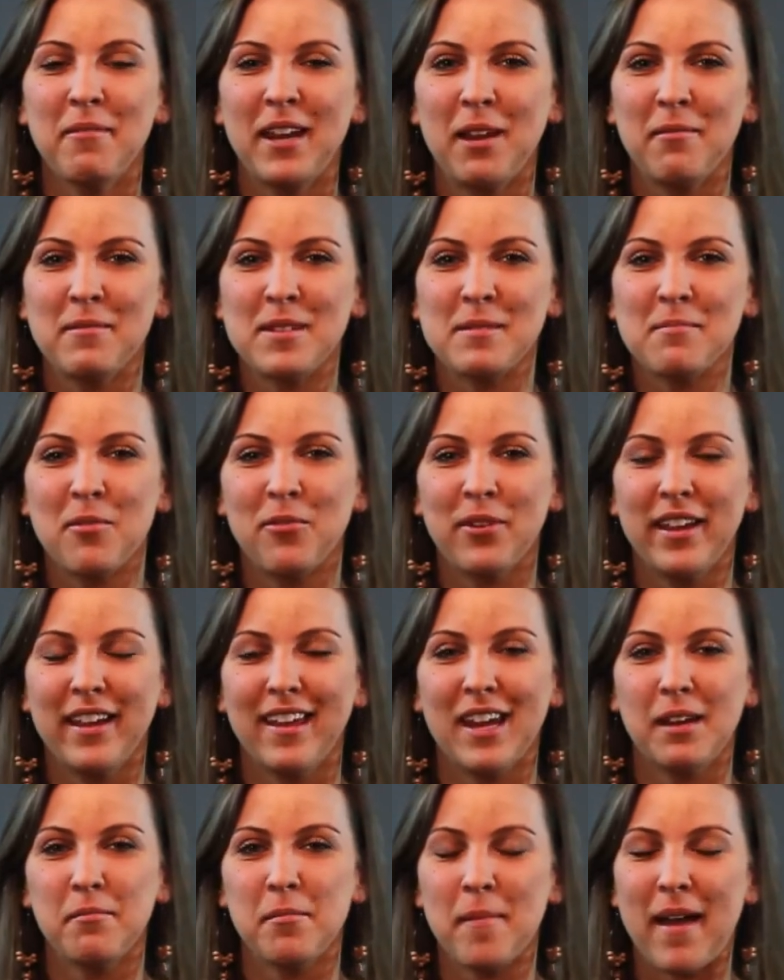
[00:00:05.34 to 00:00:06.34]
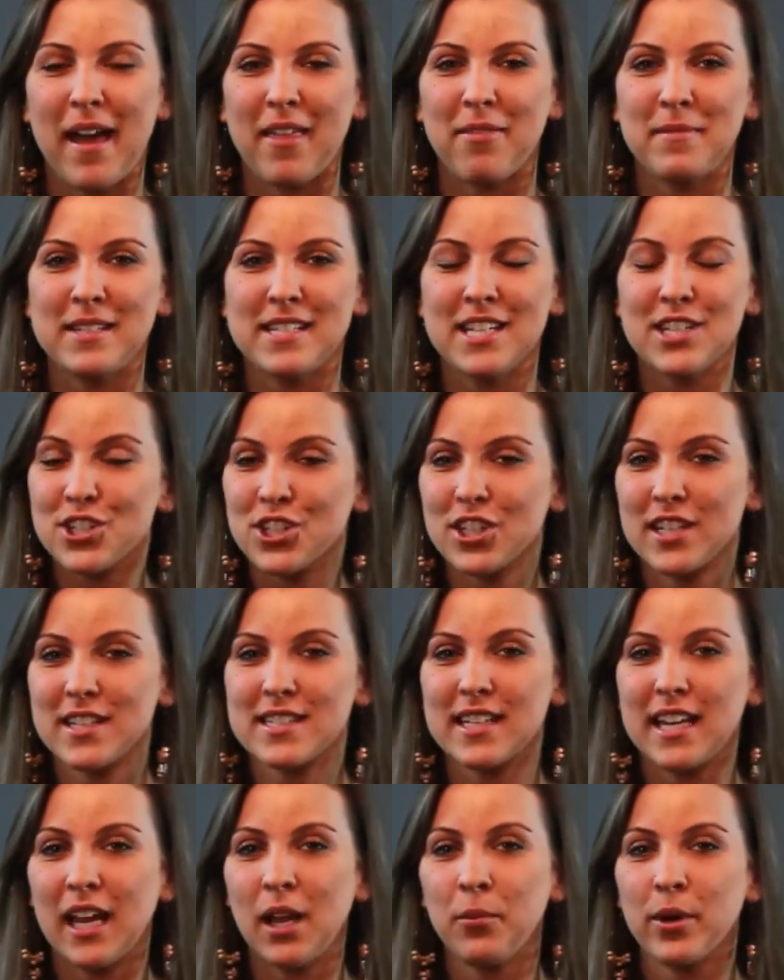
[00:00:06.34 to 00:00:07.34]
name is Maria and I'm a mathematician, and
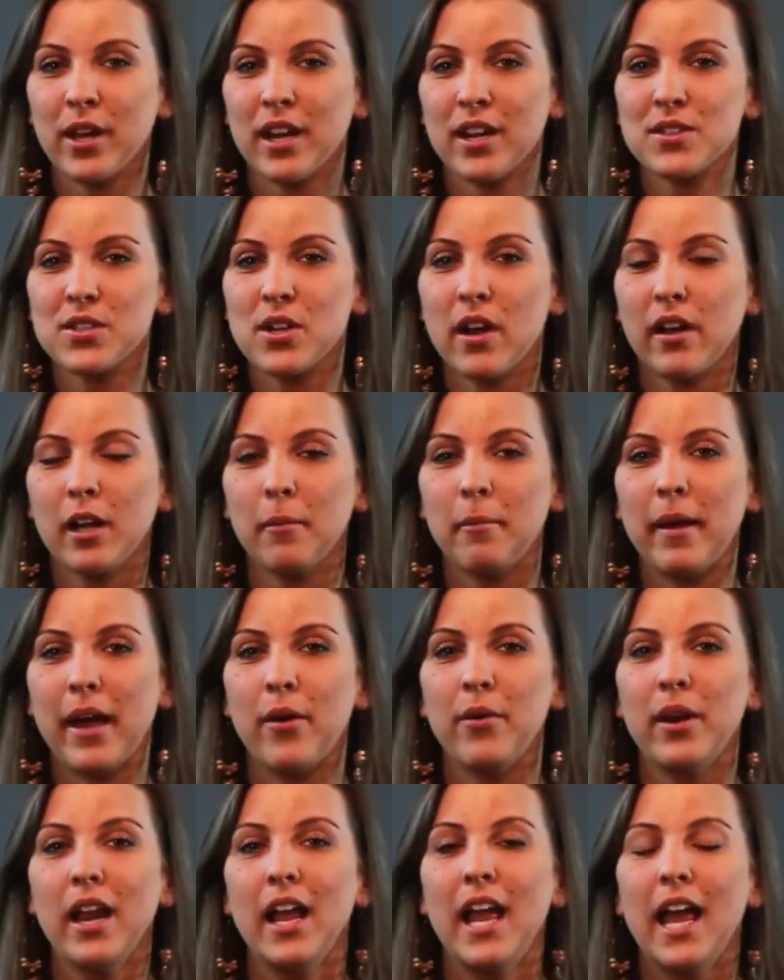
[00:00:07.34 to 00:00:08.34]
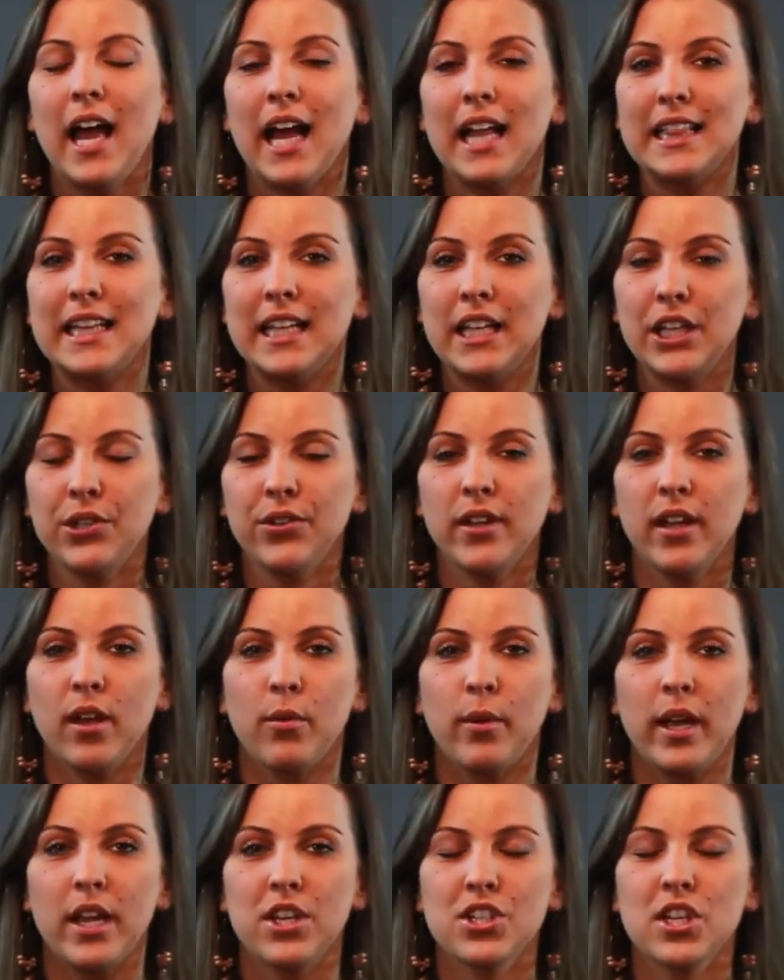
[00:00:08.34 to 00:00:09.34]
today we're going to talk about a linear
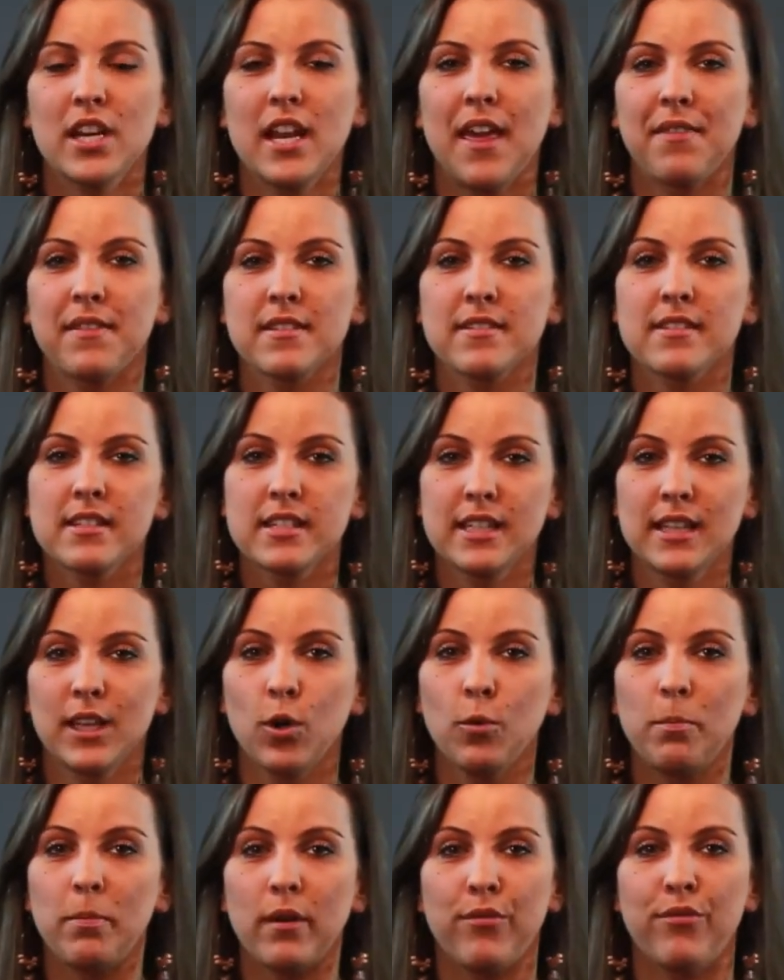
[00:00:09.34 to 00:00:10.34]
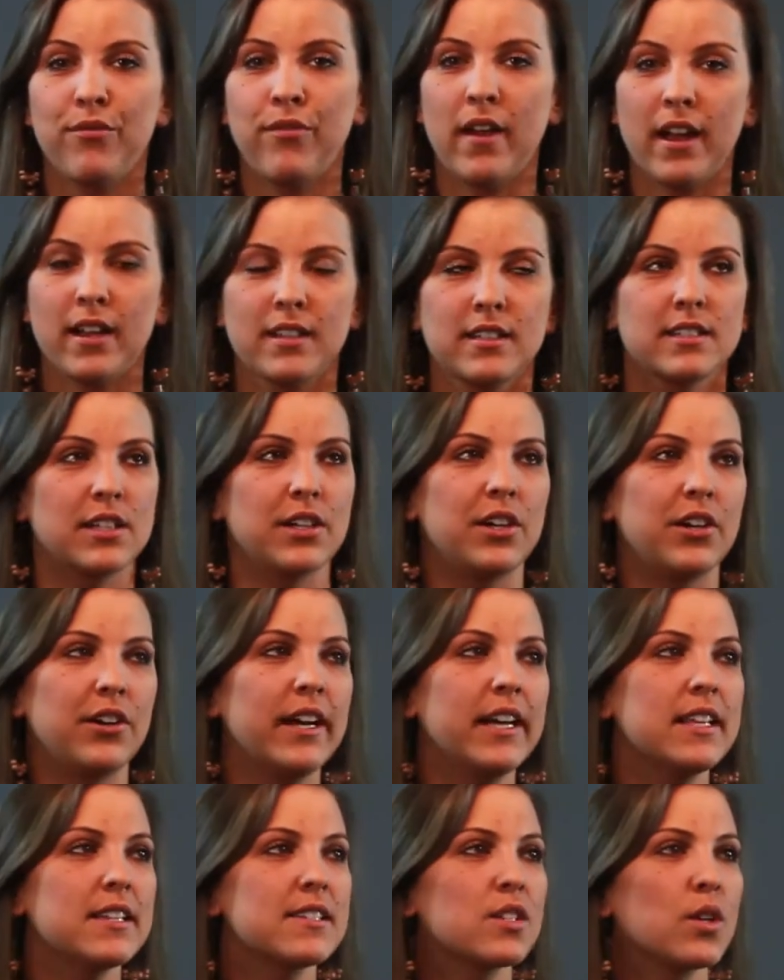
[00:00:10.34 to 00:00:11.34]
equation and the slope effect. All
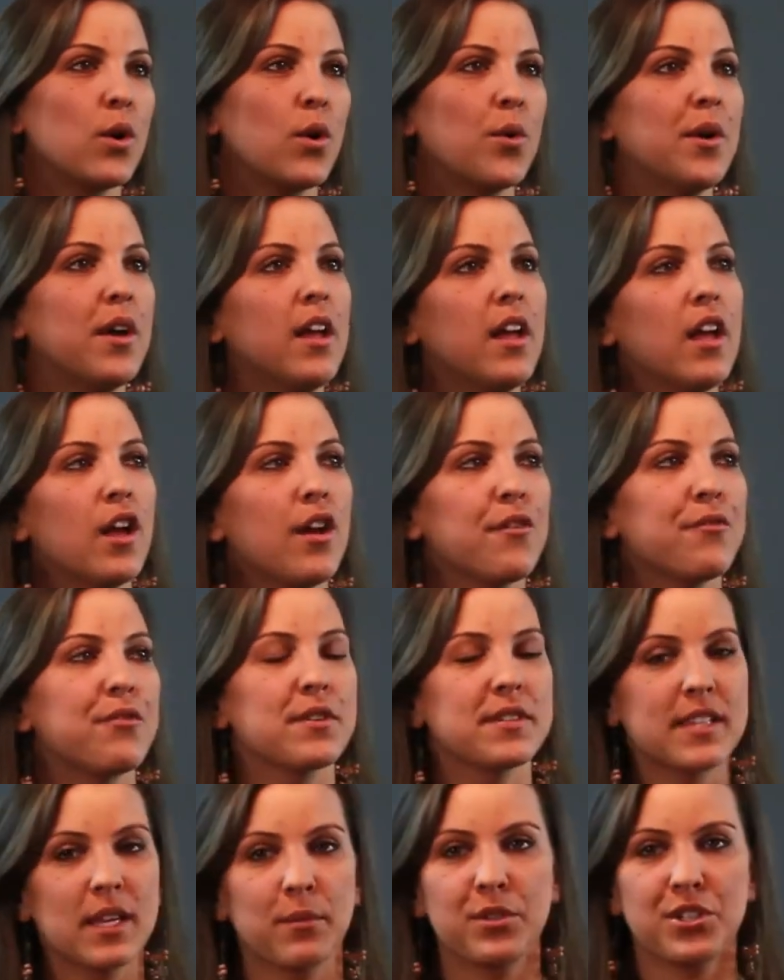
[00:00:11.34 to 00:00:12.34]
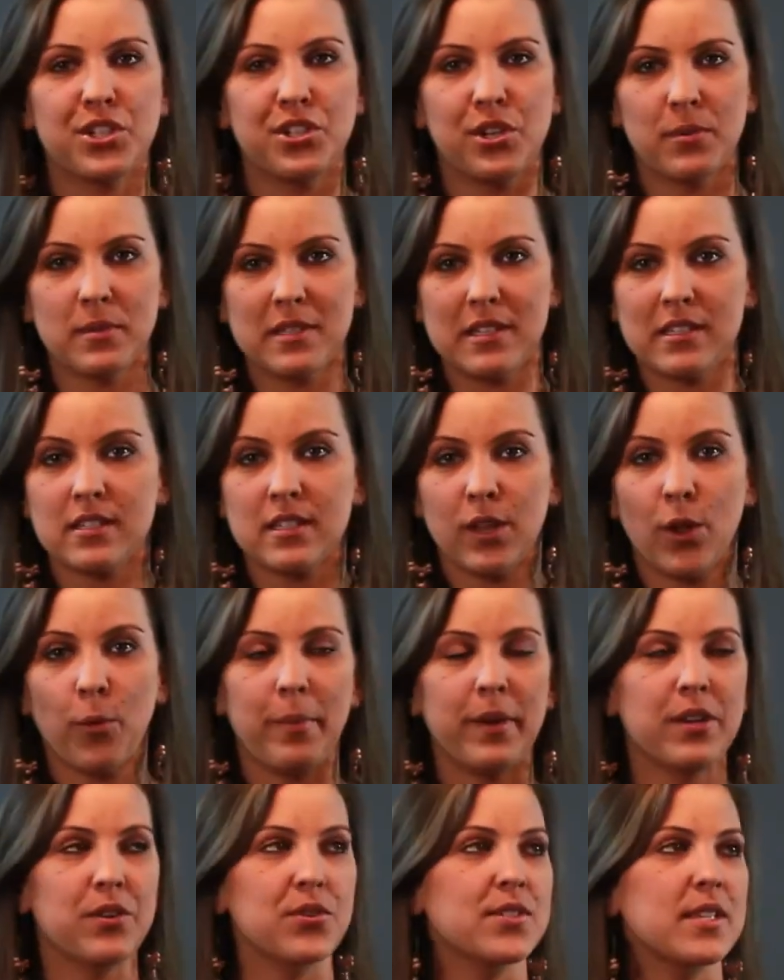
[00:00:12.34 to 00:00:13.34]
right, so first thing we should know is the
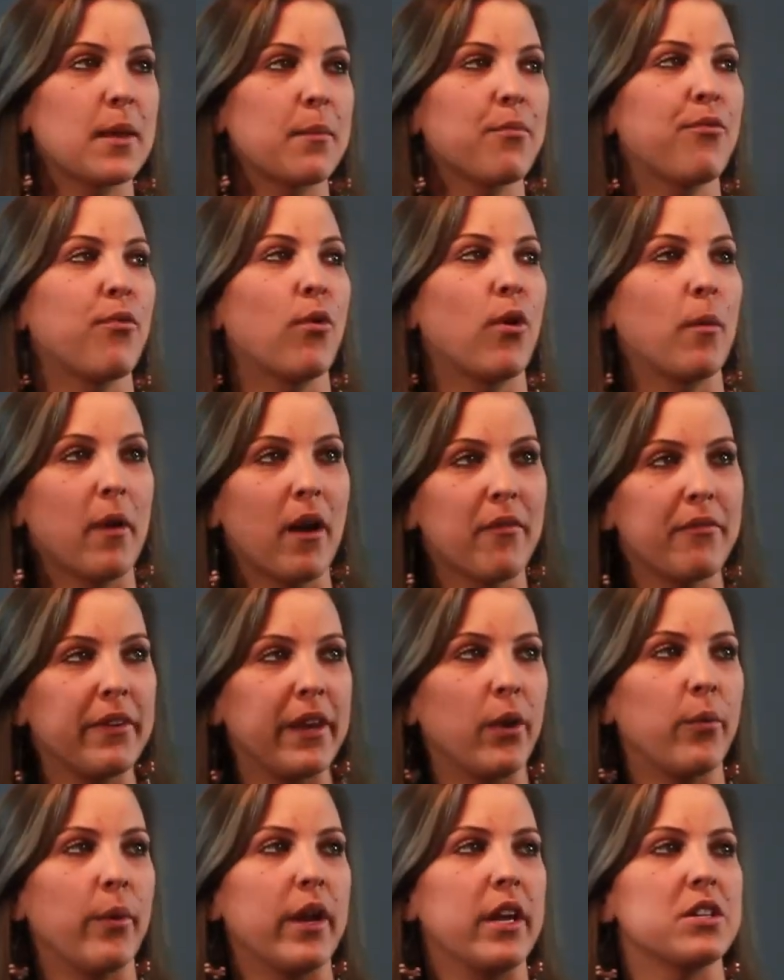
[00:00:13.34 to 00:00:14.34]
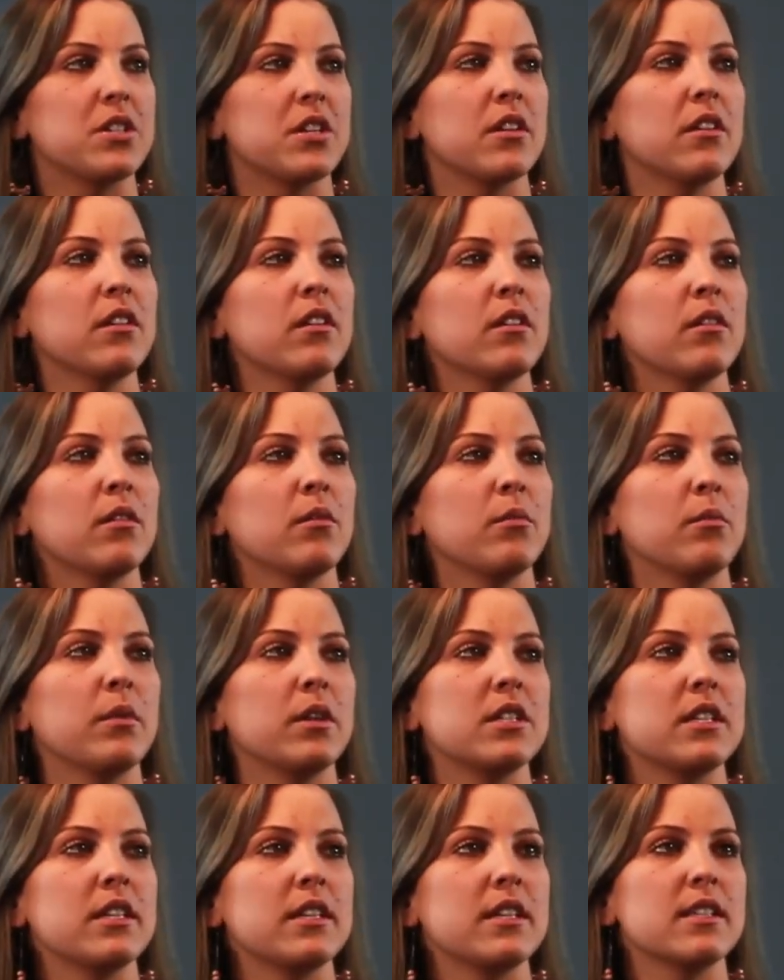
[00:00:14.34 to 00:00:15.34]
slope-intercept form of an equation,
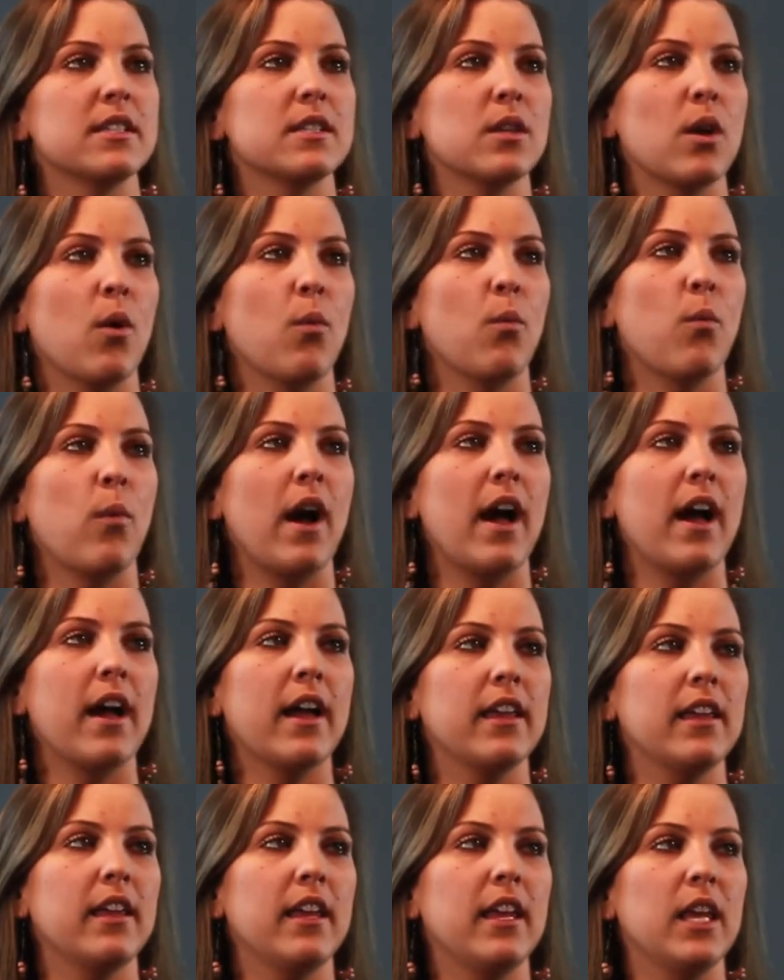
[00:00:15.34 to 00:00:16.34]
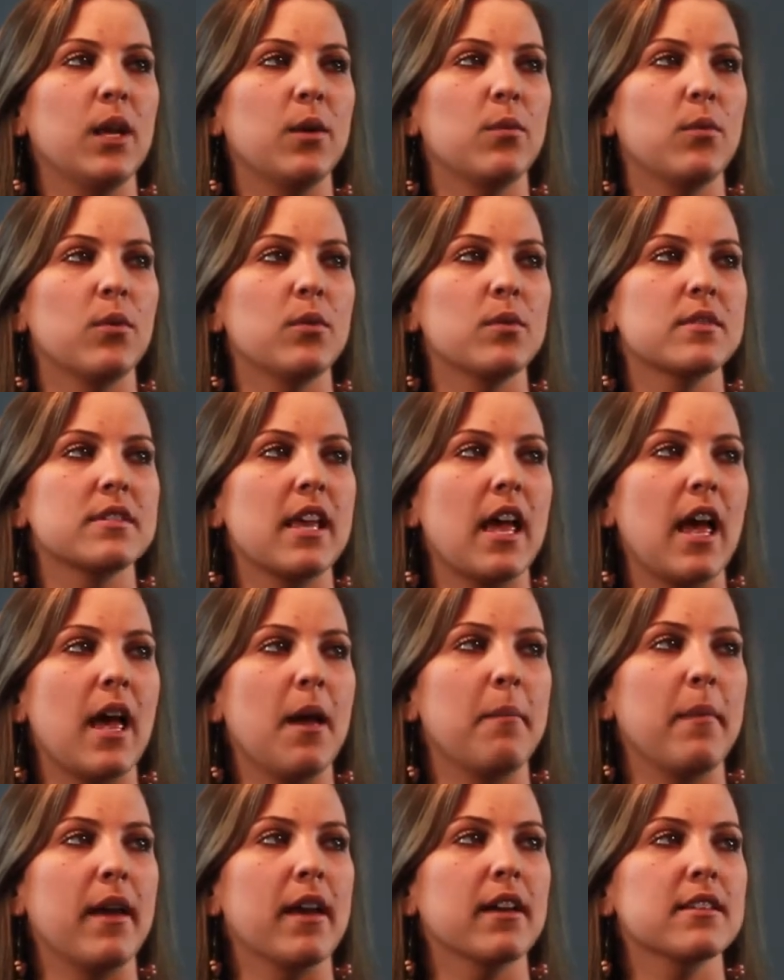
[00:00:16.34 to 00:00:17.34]
which is y equals
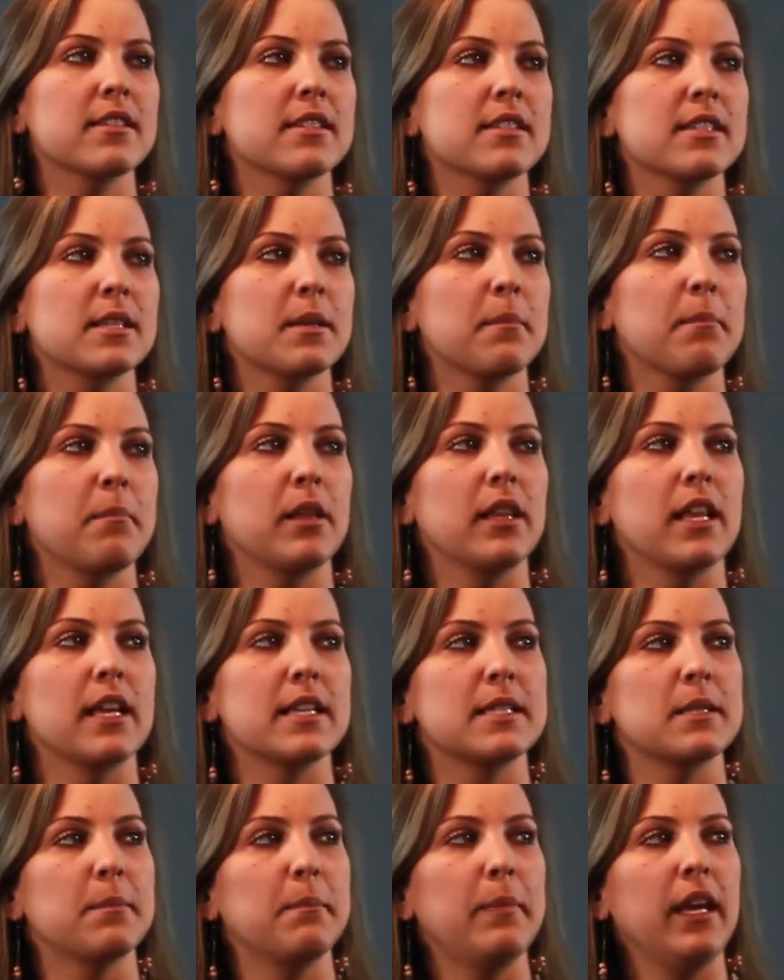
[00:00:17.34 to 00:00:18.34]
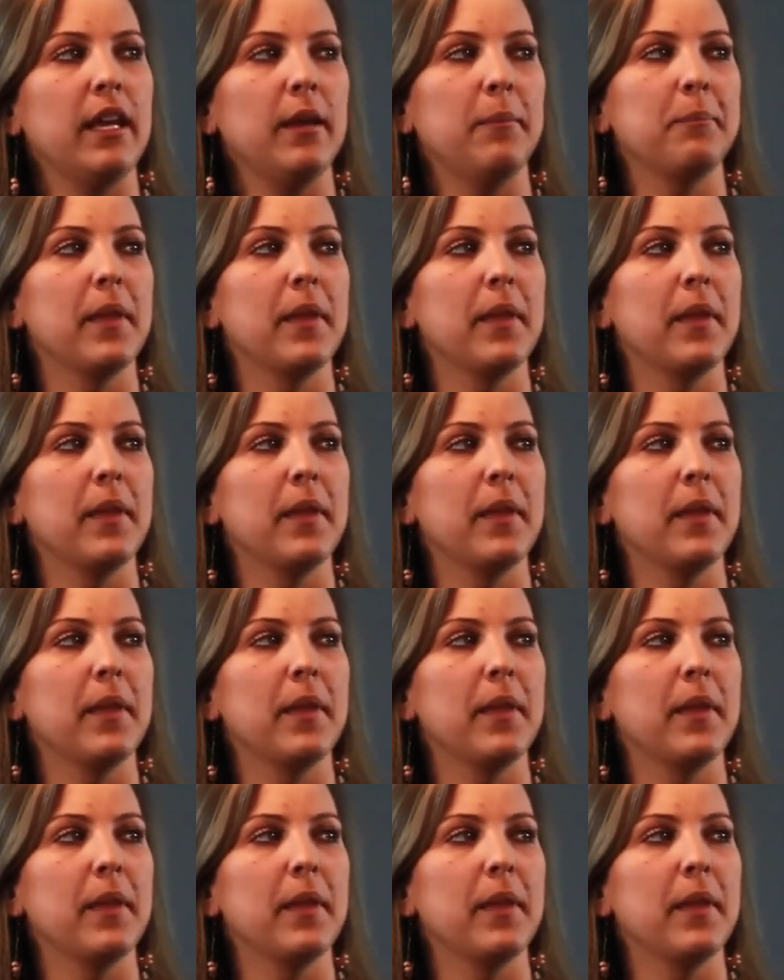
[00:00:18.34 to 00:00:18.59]
mx plus b.